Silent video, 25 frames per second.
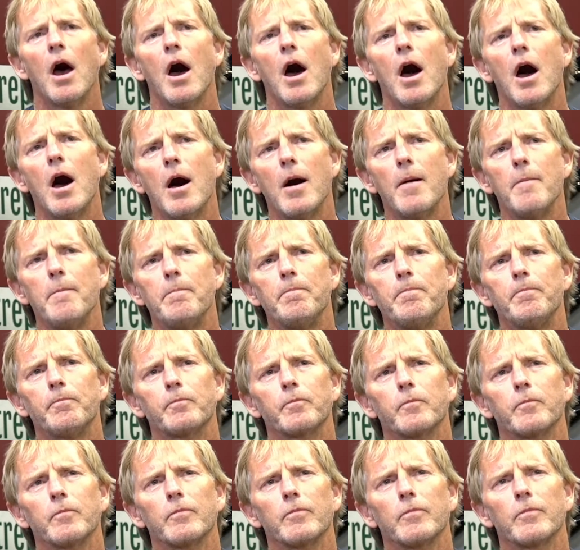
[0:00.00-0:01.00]
Um,
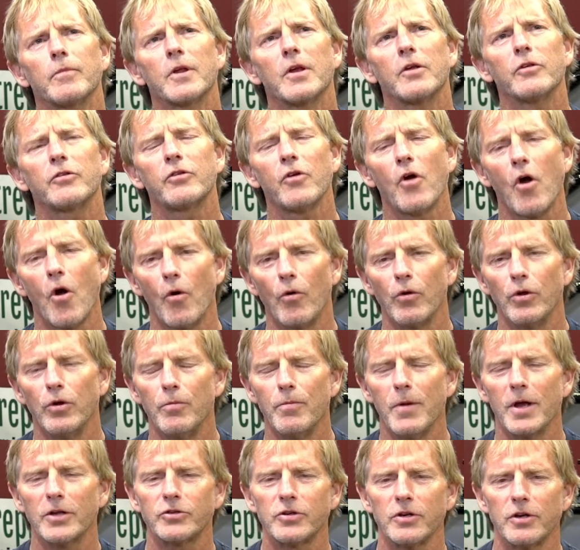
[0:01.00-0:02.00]
so you
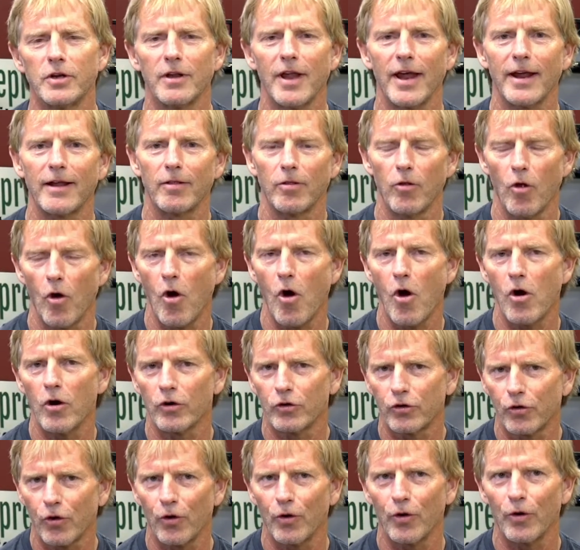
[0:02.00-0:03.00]
mentioned like
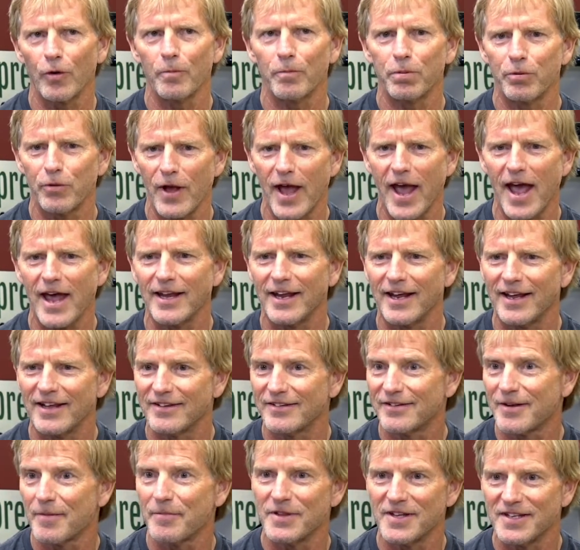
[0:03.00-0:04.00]
long-term planning and
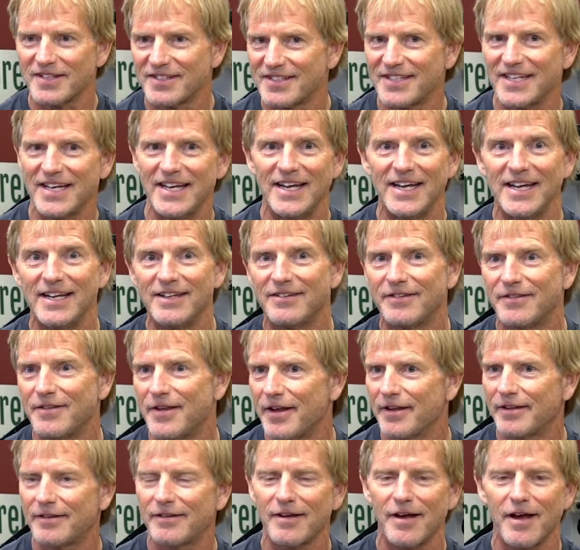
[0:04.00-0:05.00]
some of the seeds
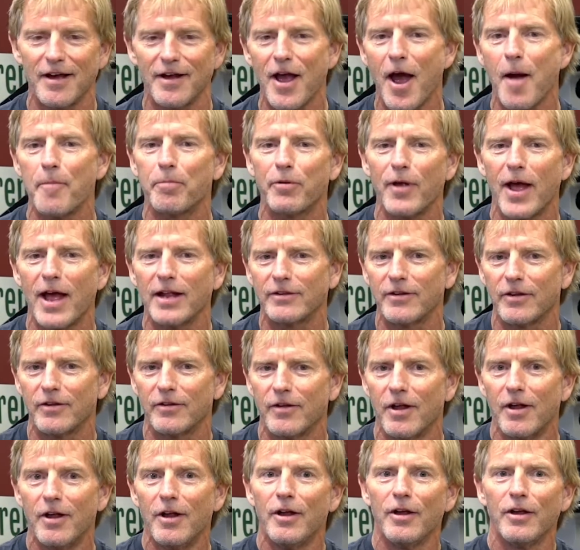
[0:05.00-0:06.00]
that uh, got
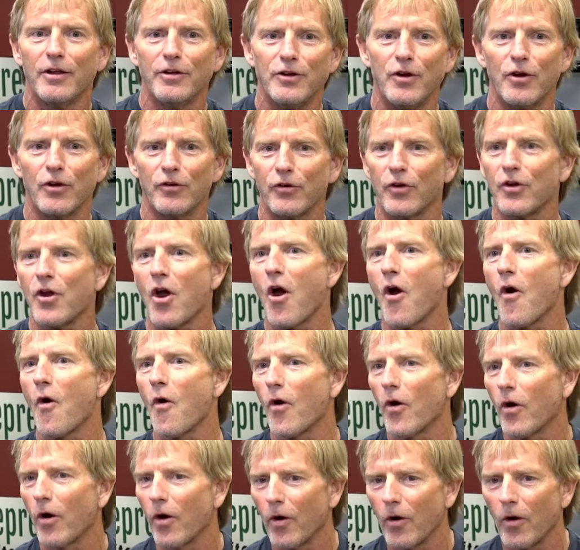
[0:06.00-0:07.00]
planted years ago
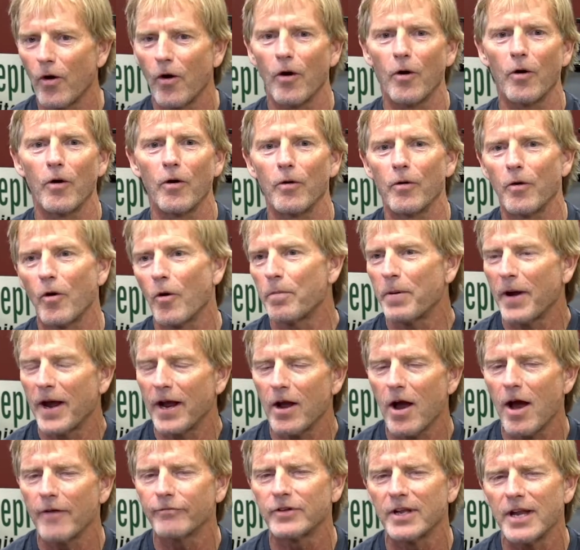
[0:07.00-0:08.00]
or, or, or
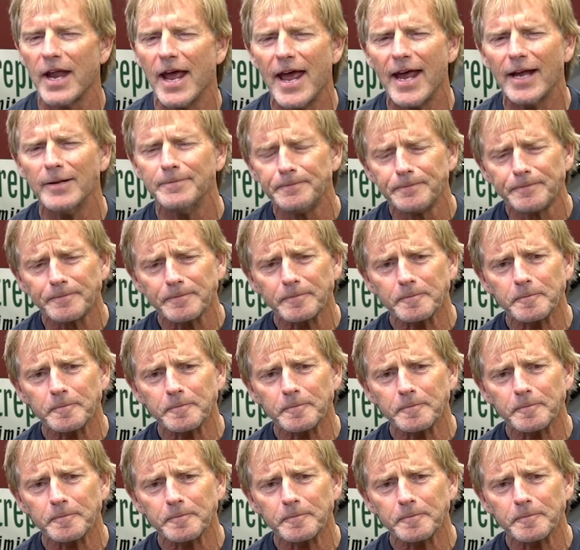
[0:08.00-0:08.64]
paying off today.